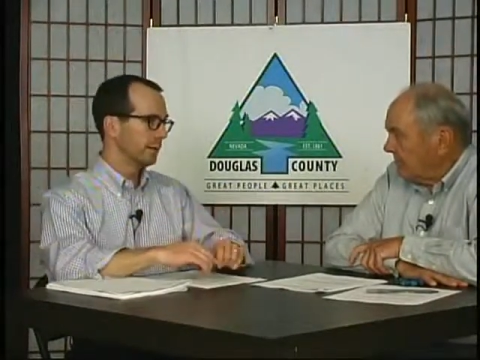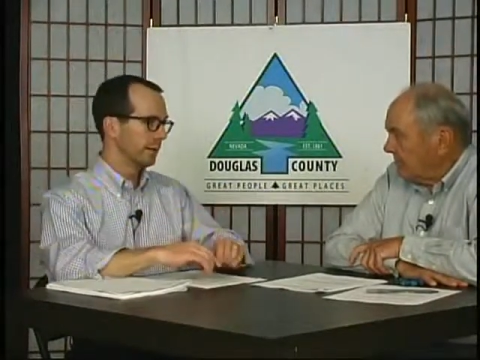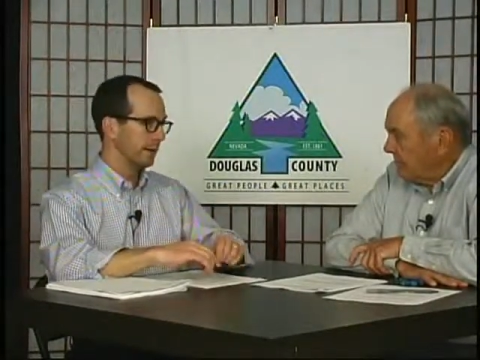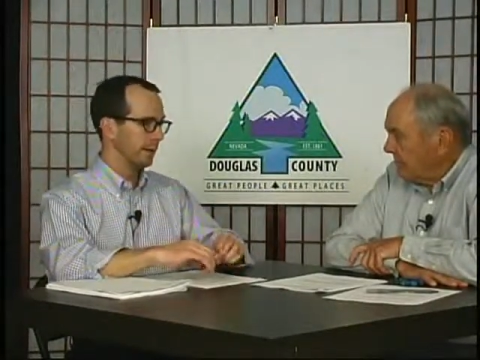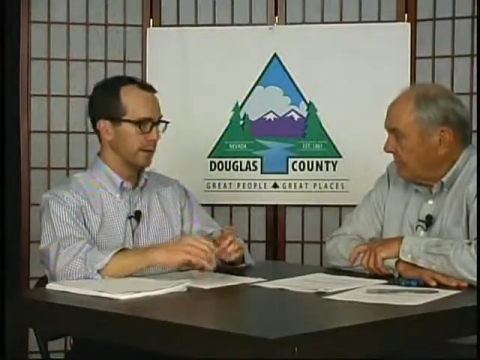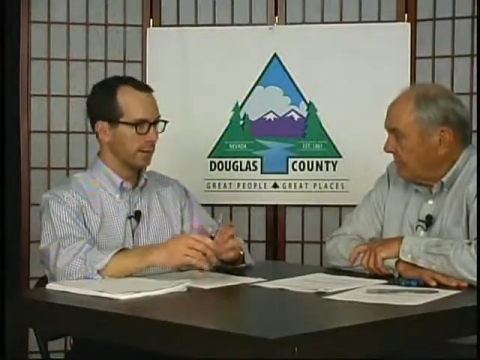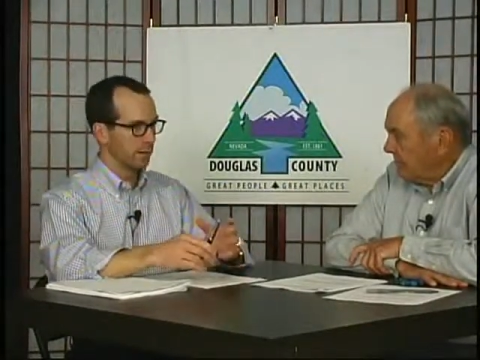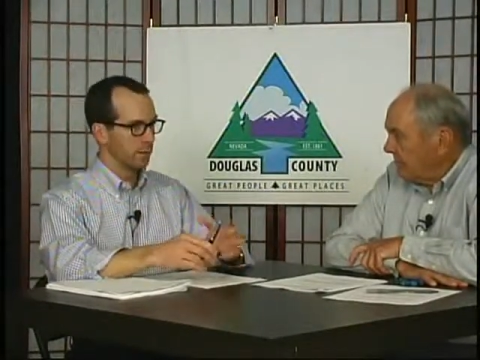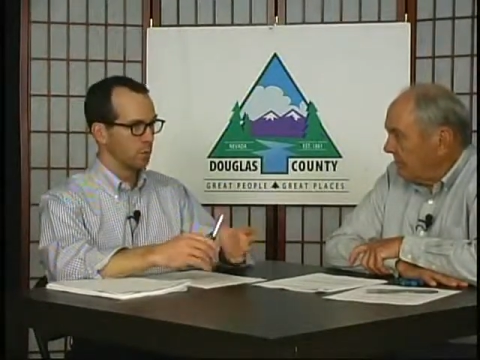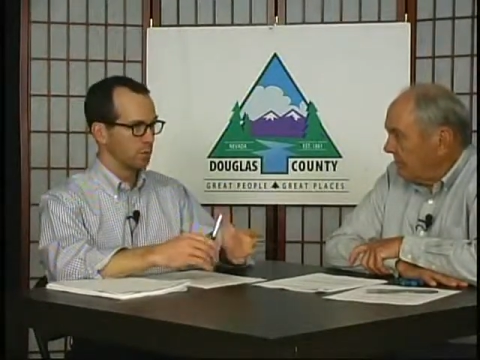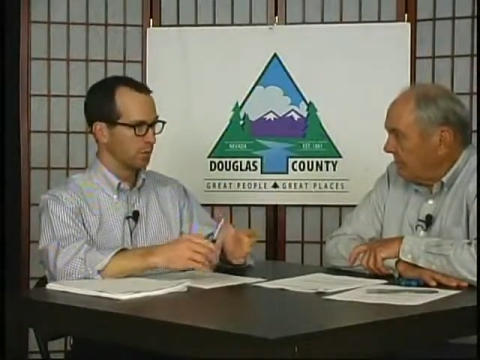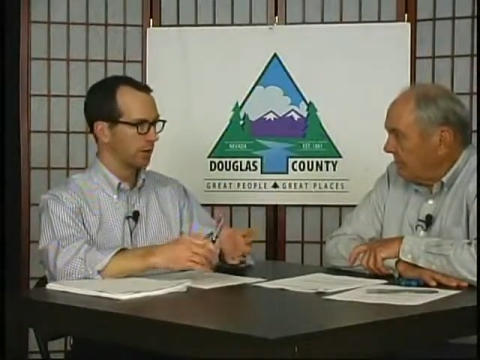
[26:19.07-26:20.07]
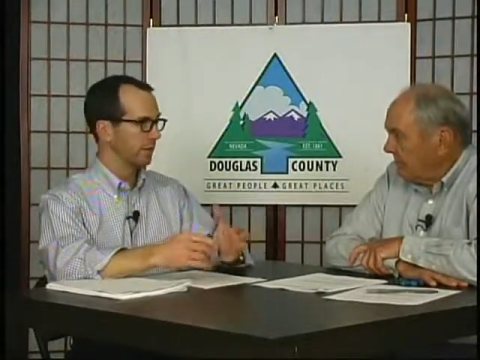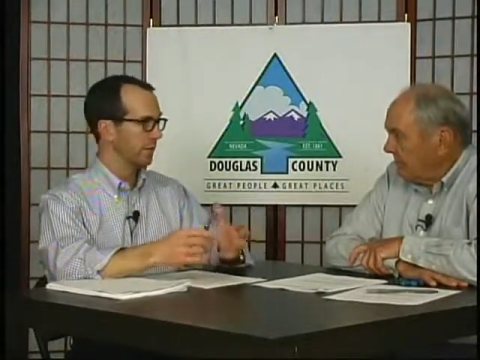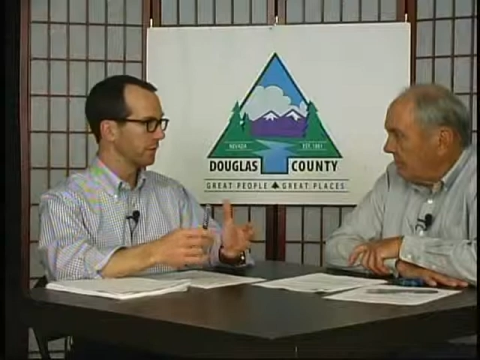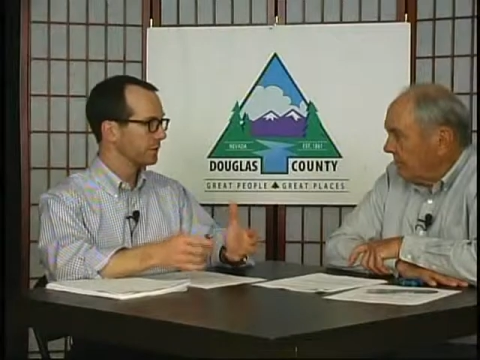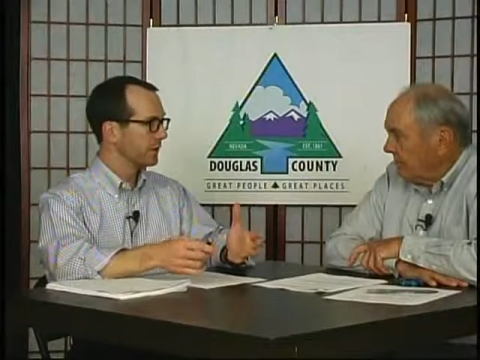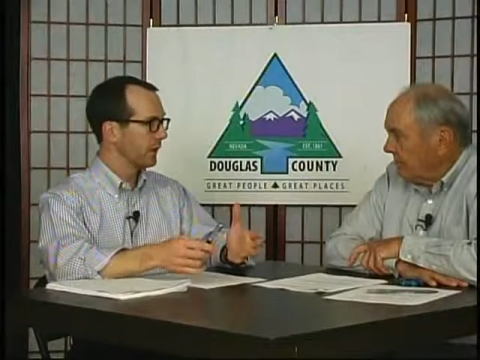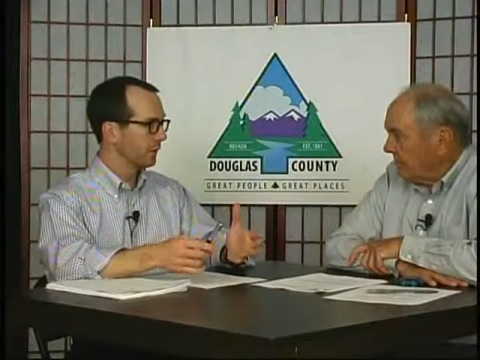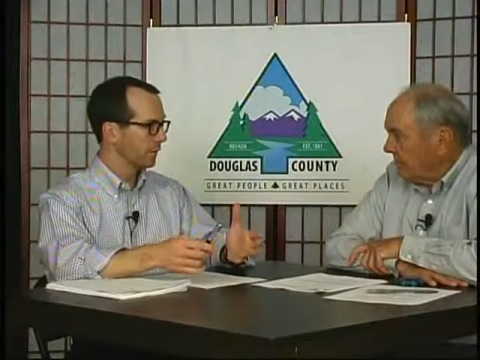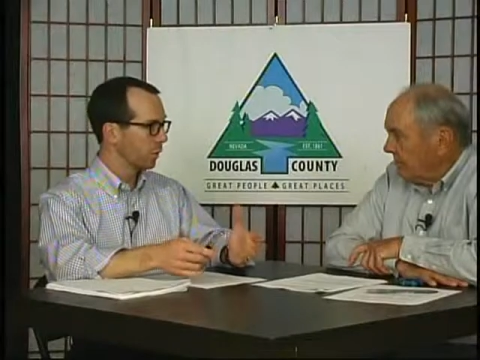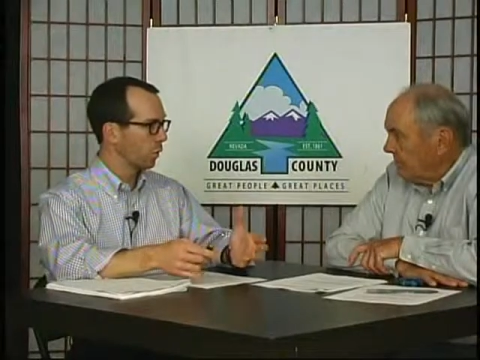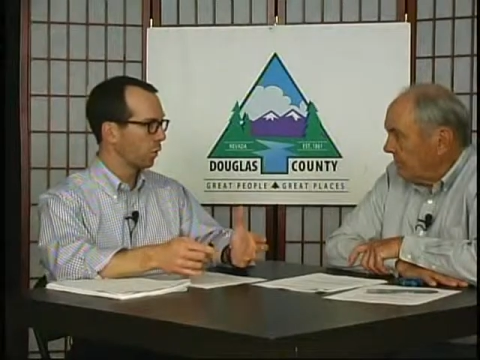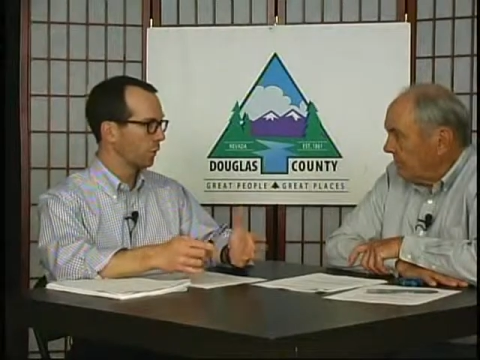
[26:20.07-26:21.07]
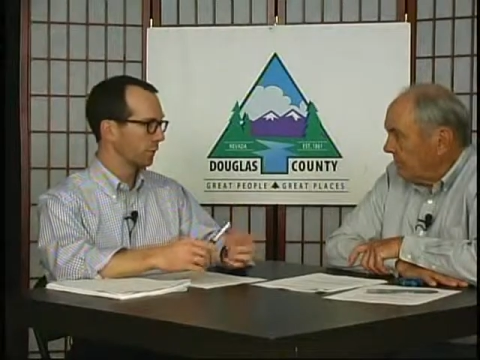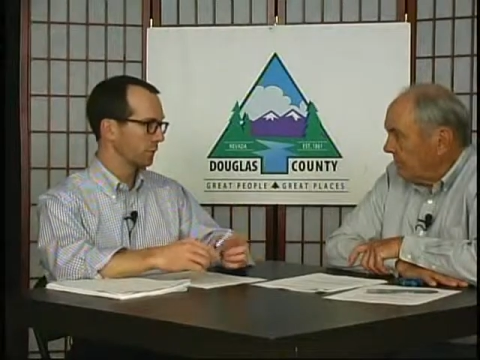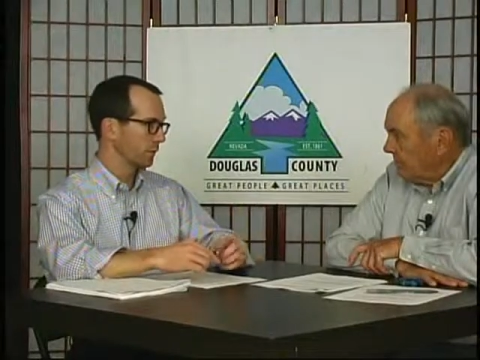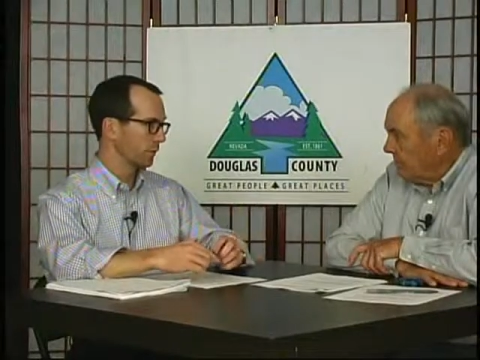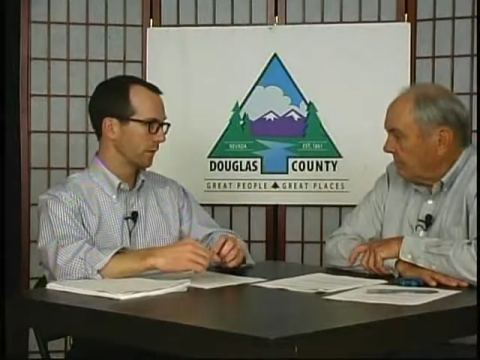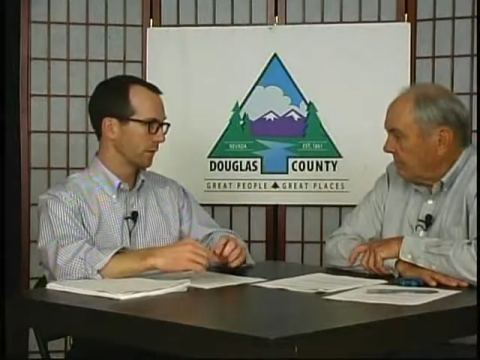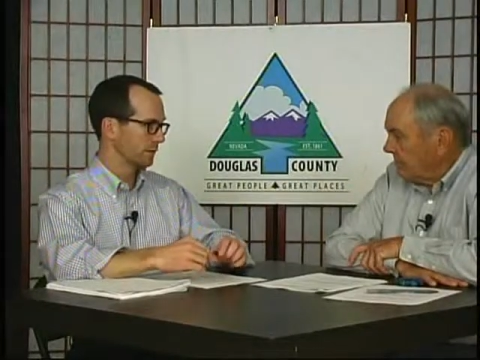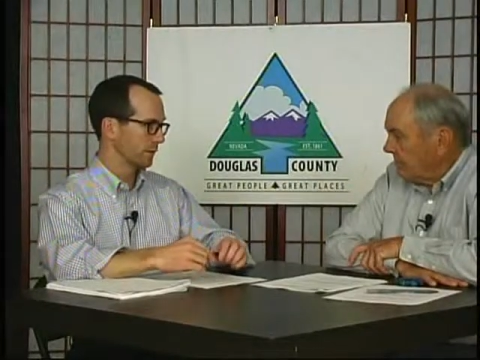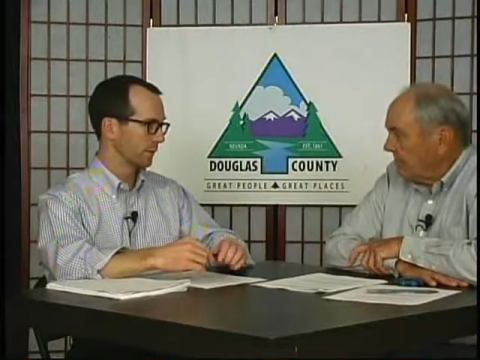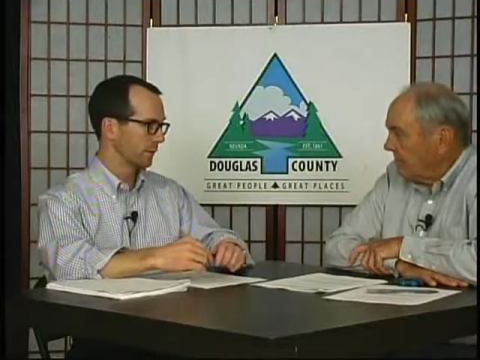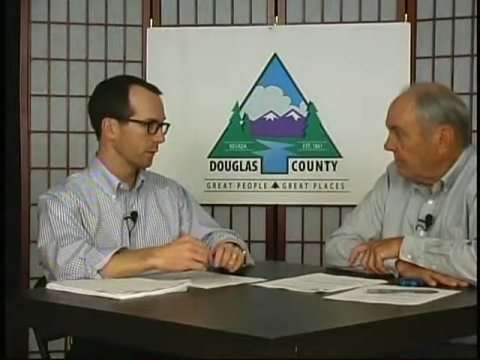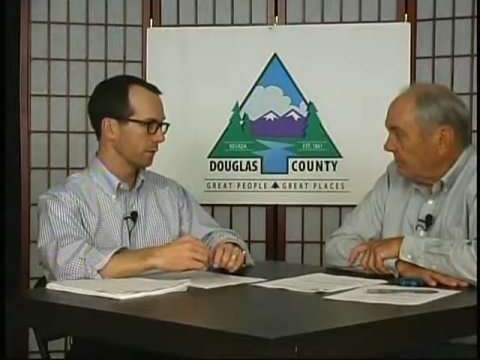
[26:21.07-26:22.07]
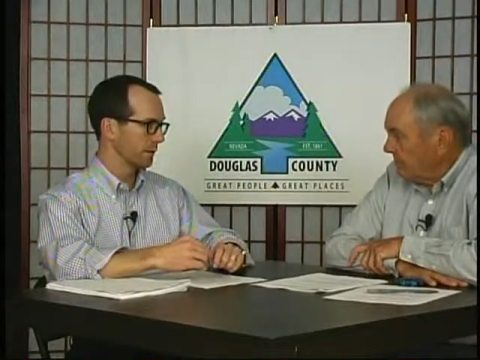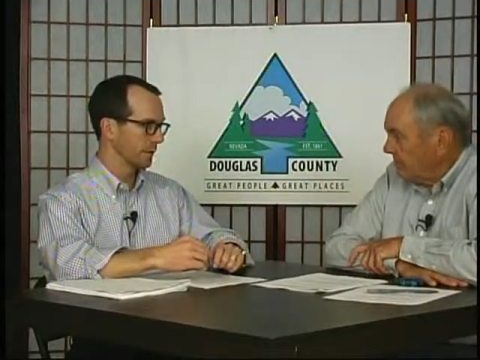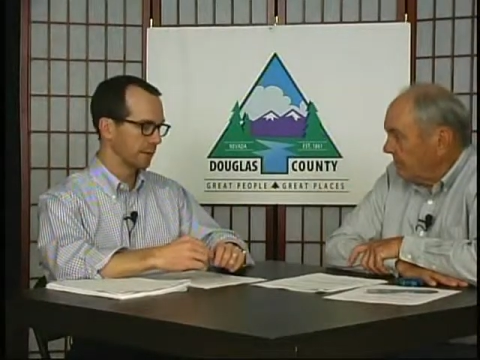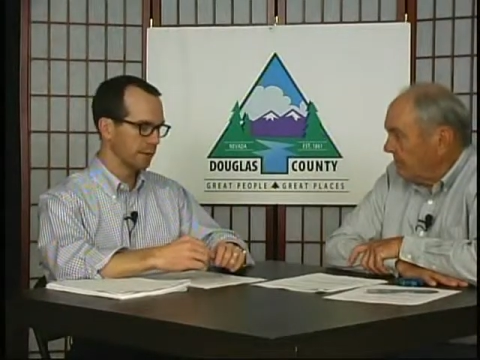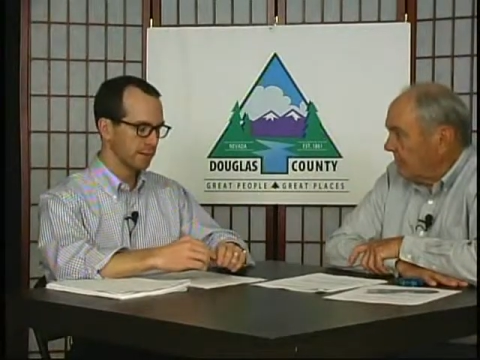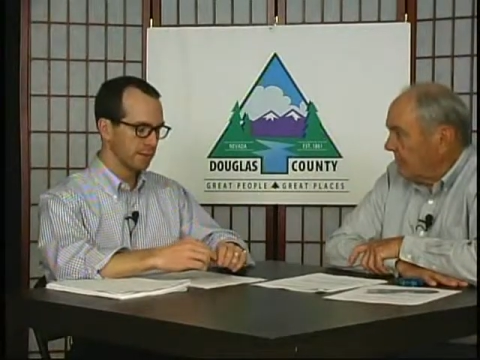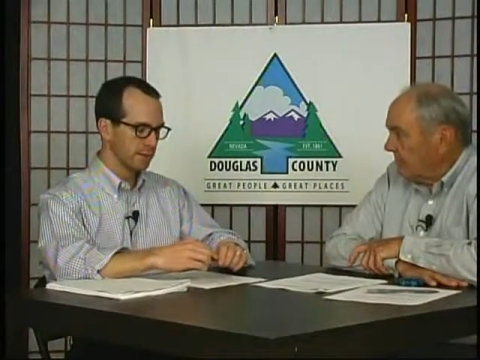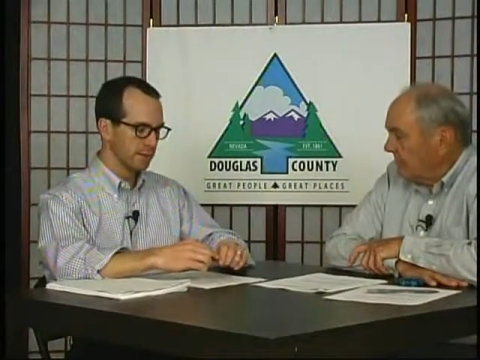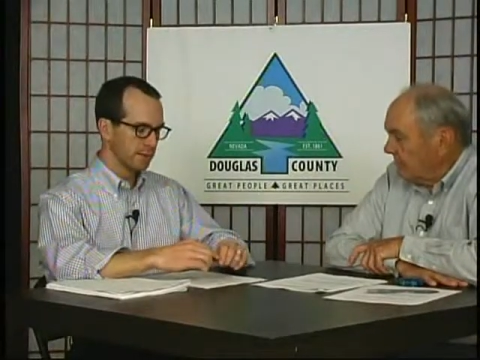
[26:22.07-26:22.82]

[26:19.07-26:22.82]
Speaker 1: in most likely the second quarter of 2013.